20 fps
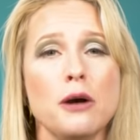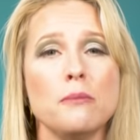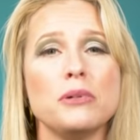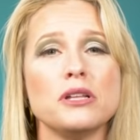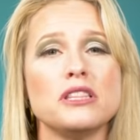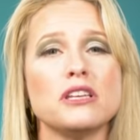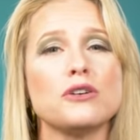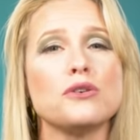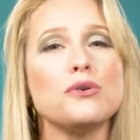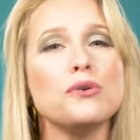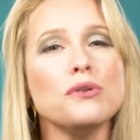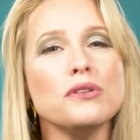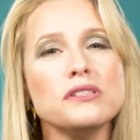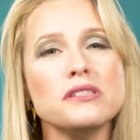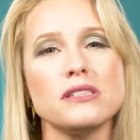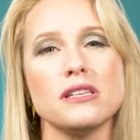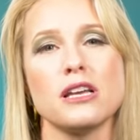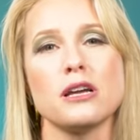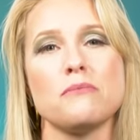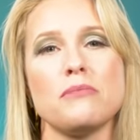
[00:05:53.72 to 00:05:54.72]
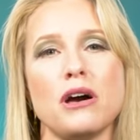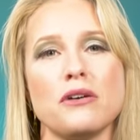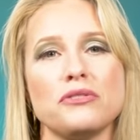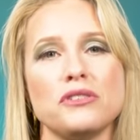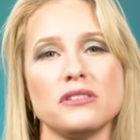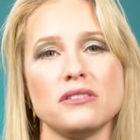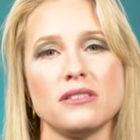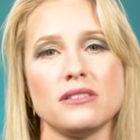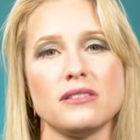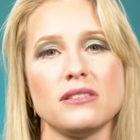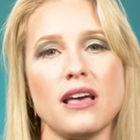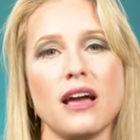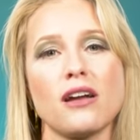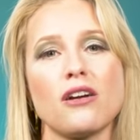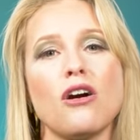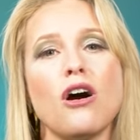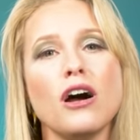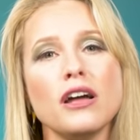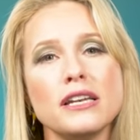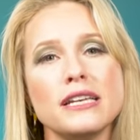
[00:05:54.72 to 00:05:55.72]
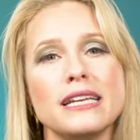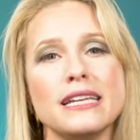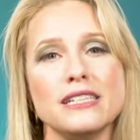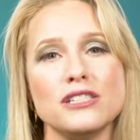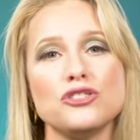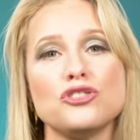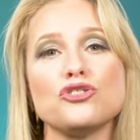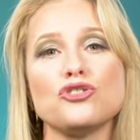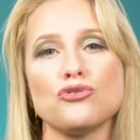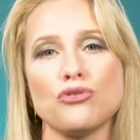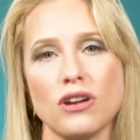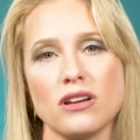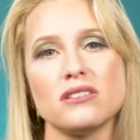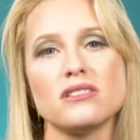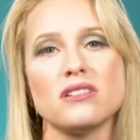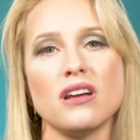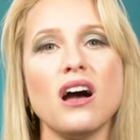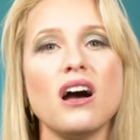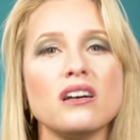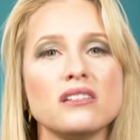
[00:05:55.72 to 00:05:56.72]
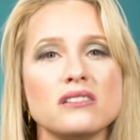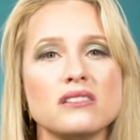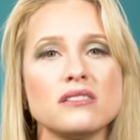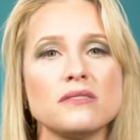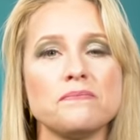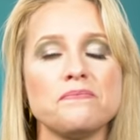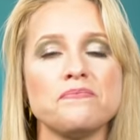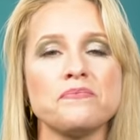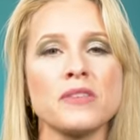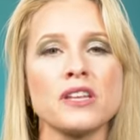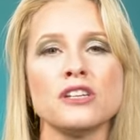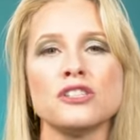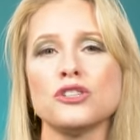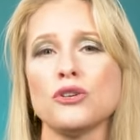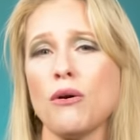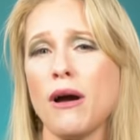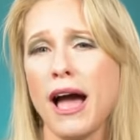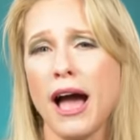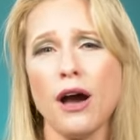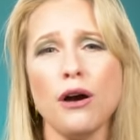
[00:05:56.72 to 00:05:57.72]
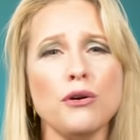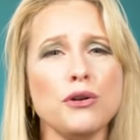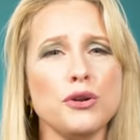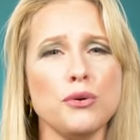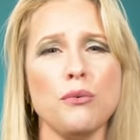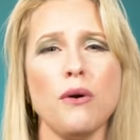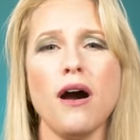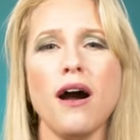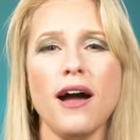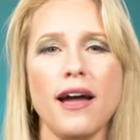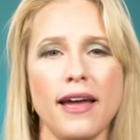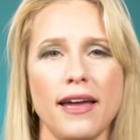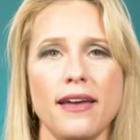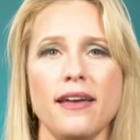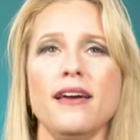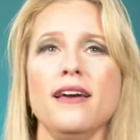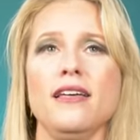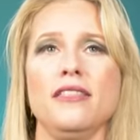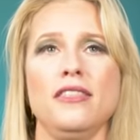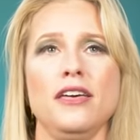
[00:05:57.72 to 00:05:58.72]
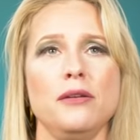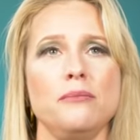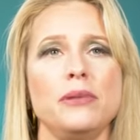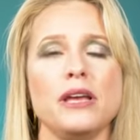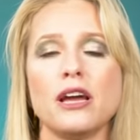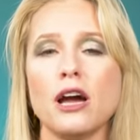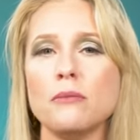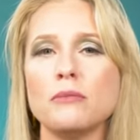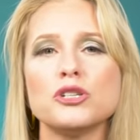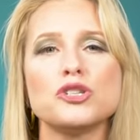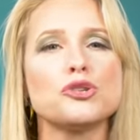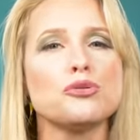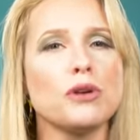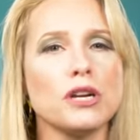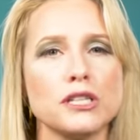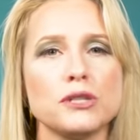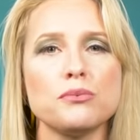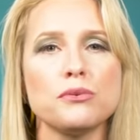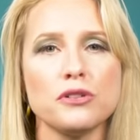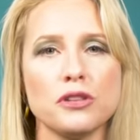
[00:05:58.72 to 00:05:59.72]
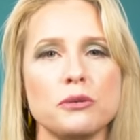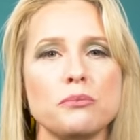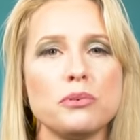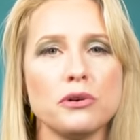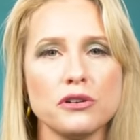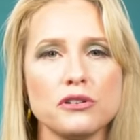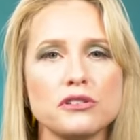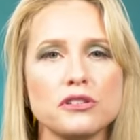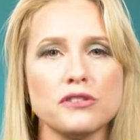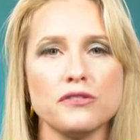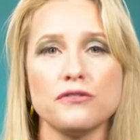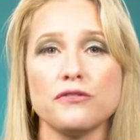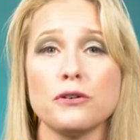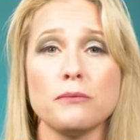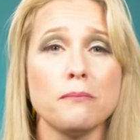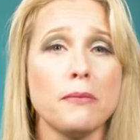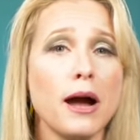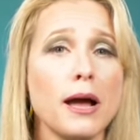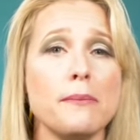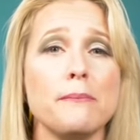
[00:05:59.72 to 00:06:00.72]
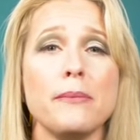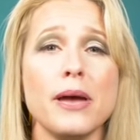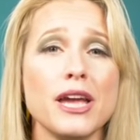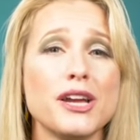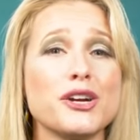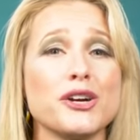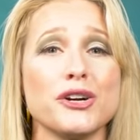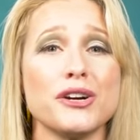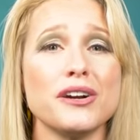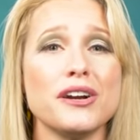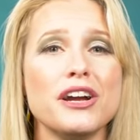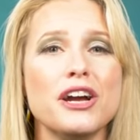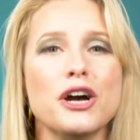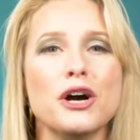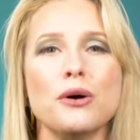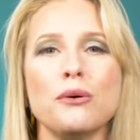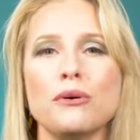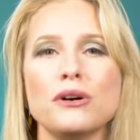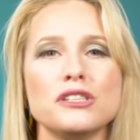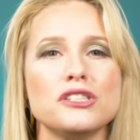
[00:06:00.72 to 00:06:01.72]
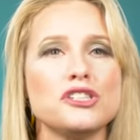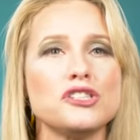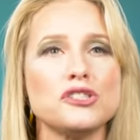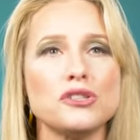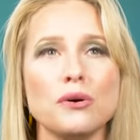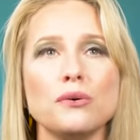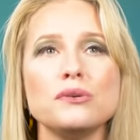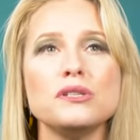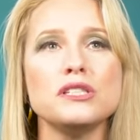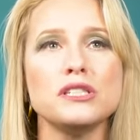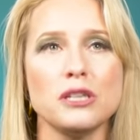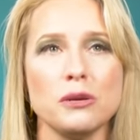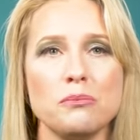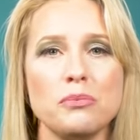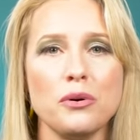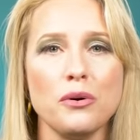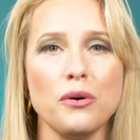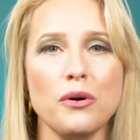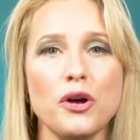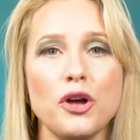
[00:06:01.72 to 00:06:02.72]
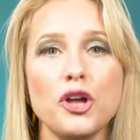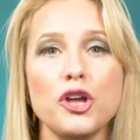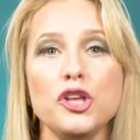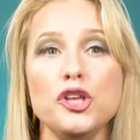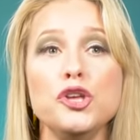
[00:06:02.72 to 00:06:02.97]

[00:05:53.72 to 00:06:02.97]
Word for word: But the coolest thing about this is that God needs to trust us. So, how do I then become a trustworthy person for my maker? Well, it's so simple.